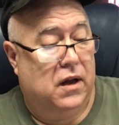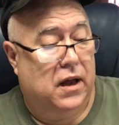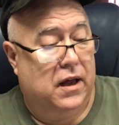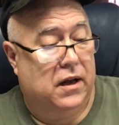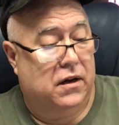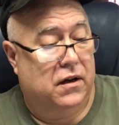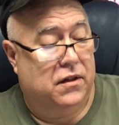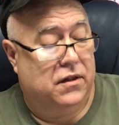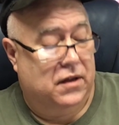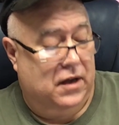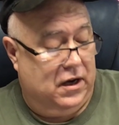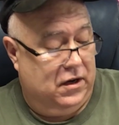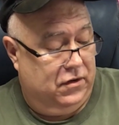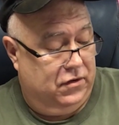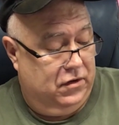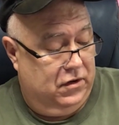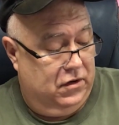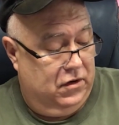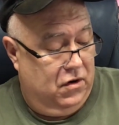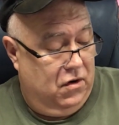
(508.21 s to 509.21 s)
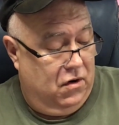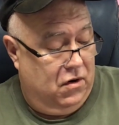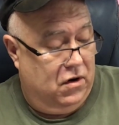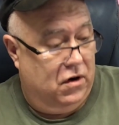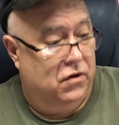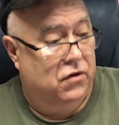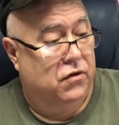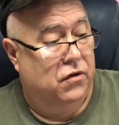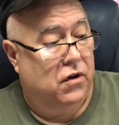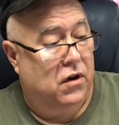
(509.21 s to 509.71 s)
At 1,000
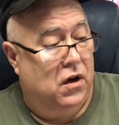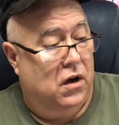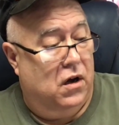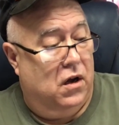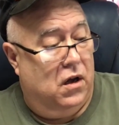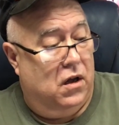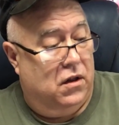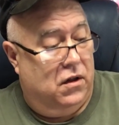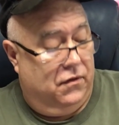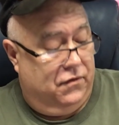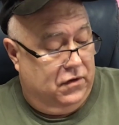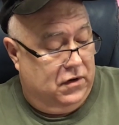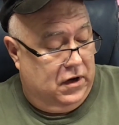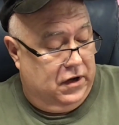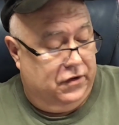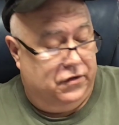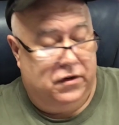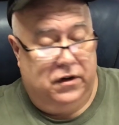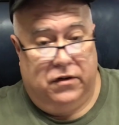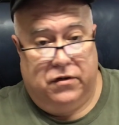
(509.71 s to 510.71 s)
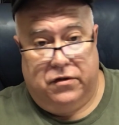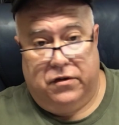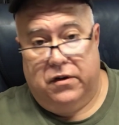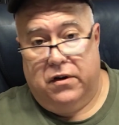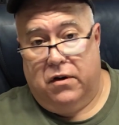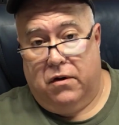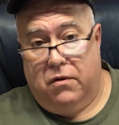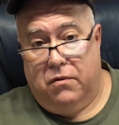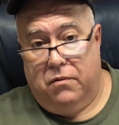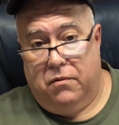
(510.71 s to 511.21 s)
yards, the velocity is
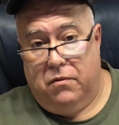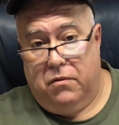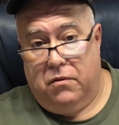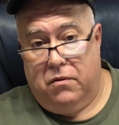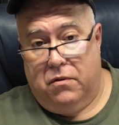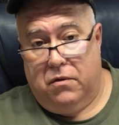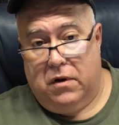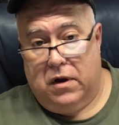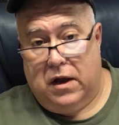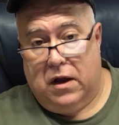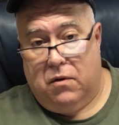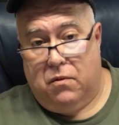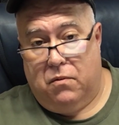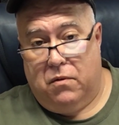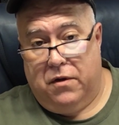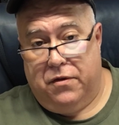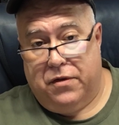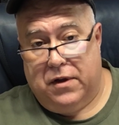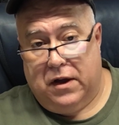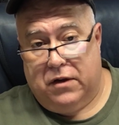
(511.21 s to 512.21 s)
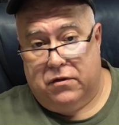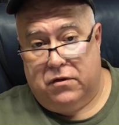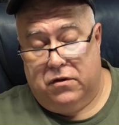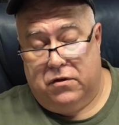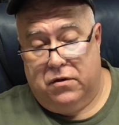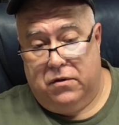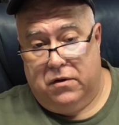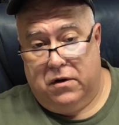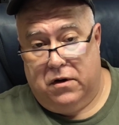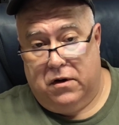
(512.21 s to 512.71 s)
still at
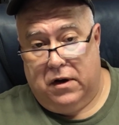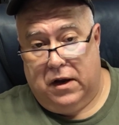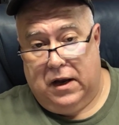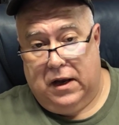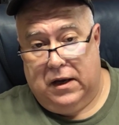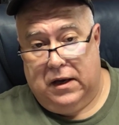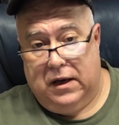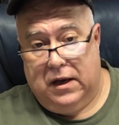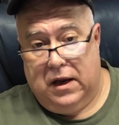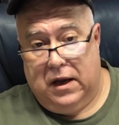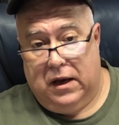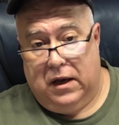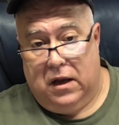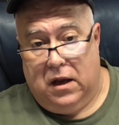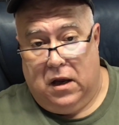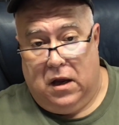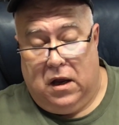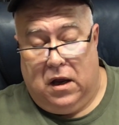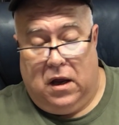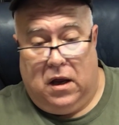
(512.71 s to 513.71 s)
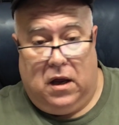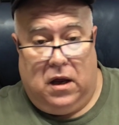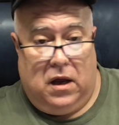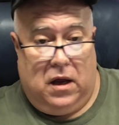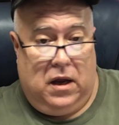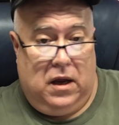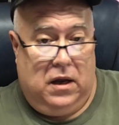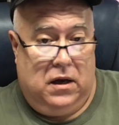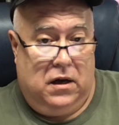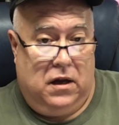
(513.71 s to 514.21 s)
1,288,
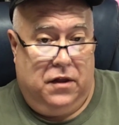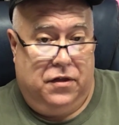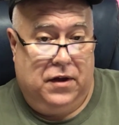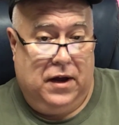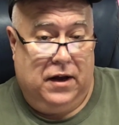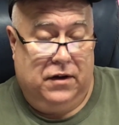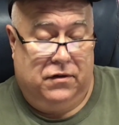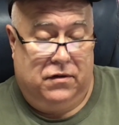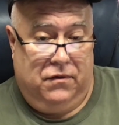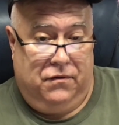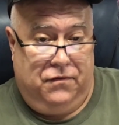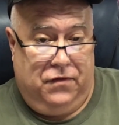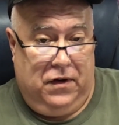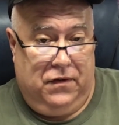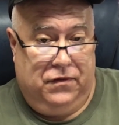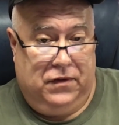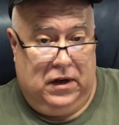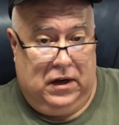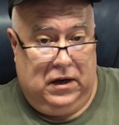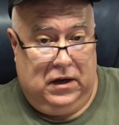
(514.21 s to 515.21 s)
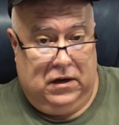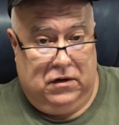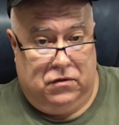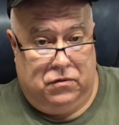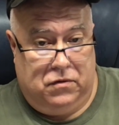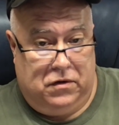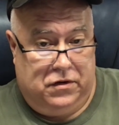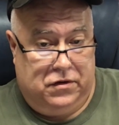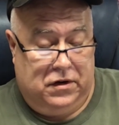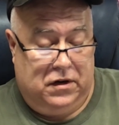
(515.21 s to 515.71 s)
and 1,050 is
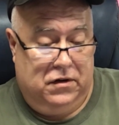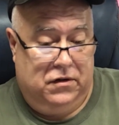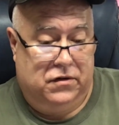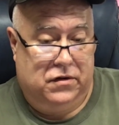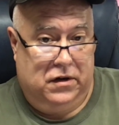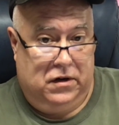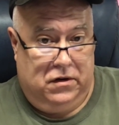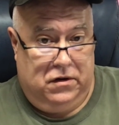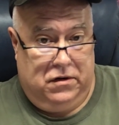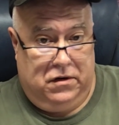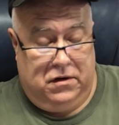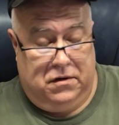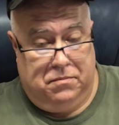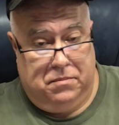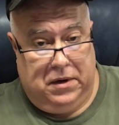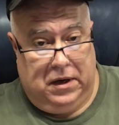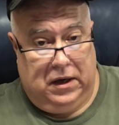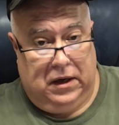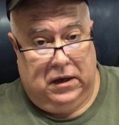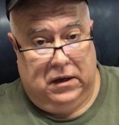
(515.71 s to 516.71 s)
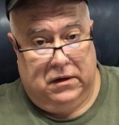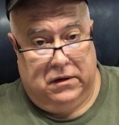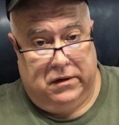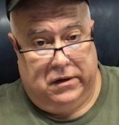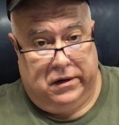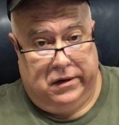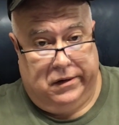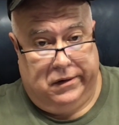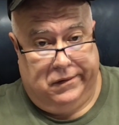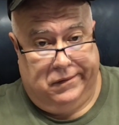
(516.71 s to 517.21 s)
what's considered to be
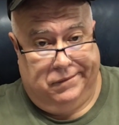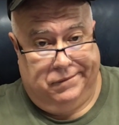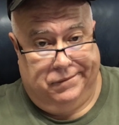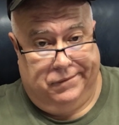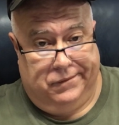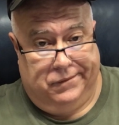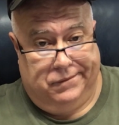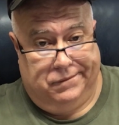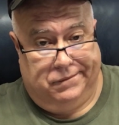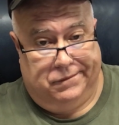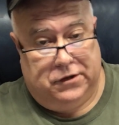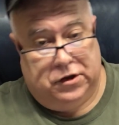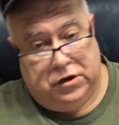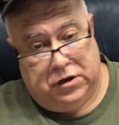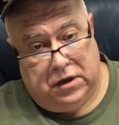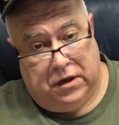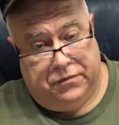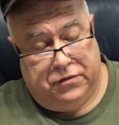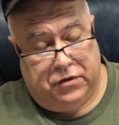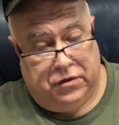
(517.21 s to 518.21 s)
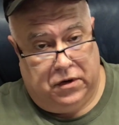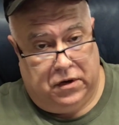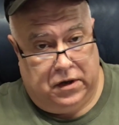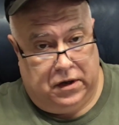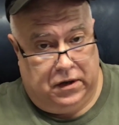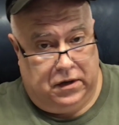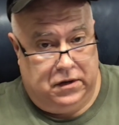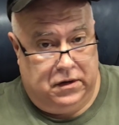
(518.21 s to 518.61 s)
subsonic.